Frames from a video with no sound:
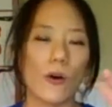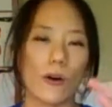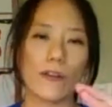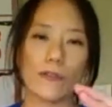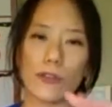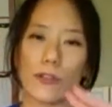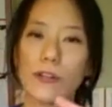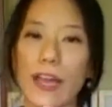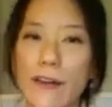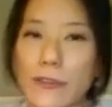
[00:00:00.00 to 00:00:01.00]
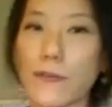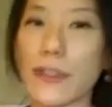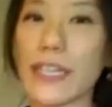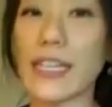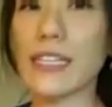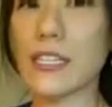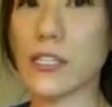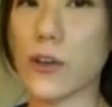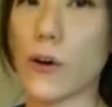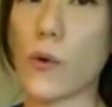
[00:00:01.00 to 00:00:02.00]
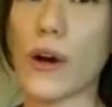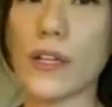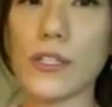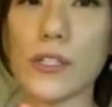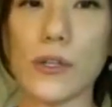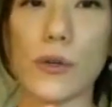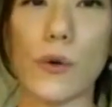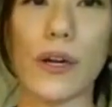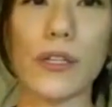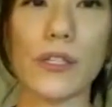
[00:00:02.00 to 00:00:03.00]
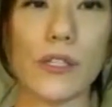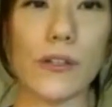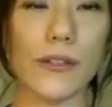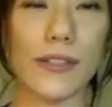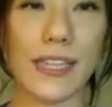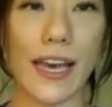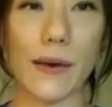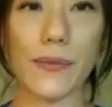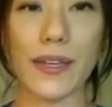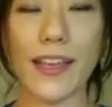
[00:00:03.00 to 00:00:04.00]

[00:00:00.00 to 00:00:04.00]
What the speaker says: Or if you don't have the flicking, just go 1, 2, 1, 2, tap.